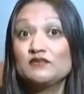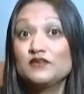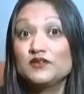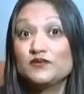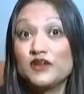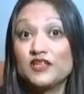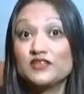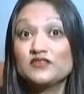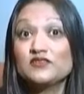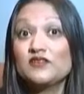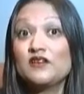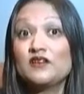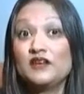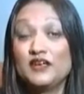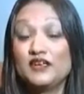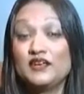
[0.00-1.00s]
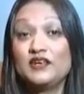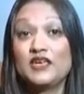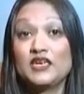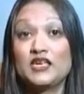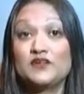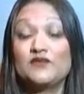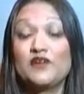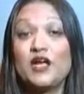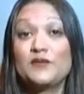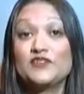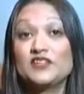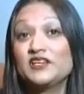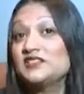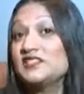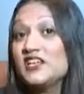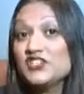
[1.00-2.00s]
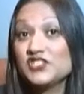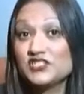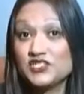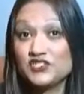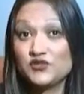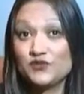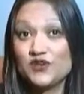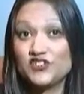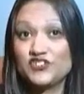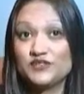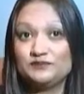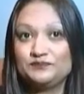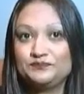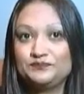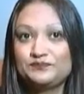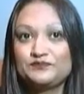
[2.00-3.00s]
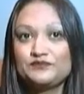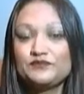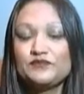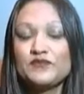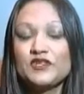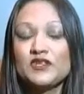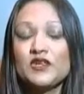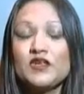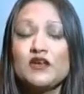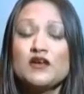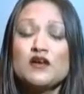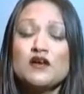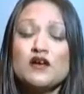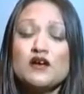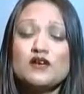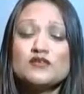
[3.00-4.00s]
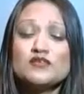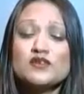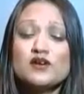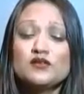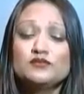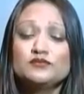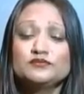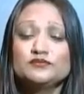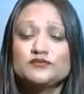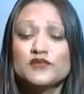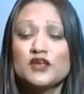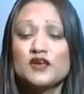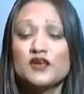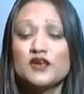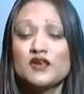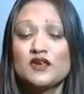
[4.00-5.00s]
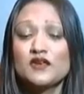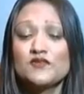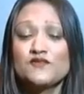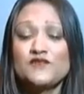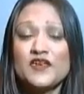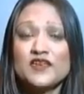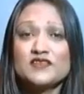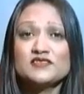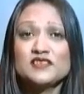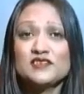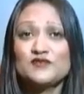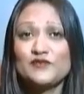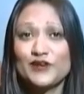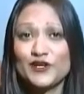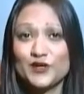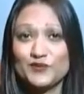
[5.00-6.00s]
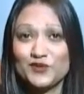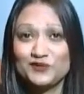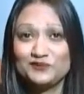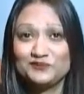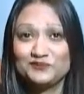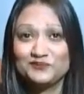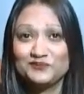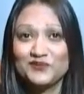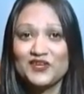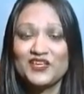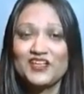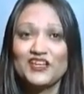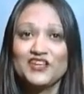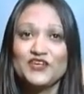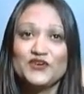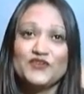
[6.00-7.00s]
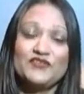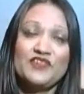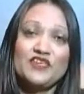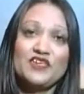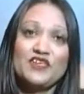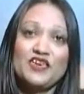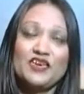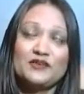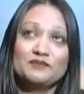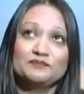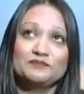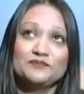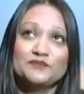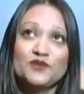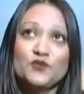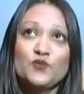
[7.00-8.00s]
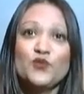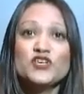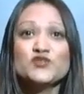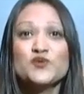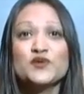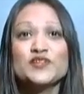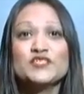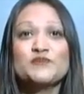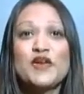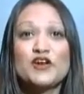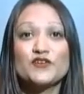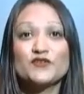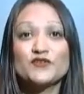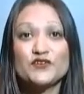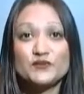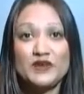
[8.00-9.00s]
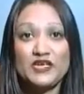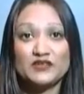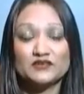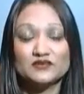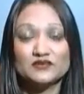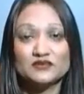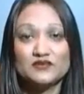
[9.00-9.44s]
the rates are in a negative amortization situation. Also, fixed and variable. You're thinking, which one is better for me?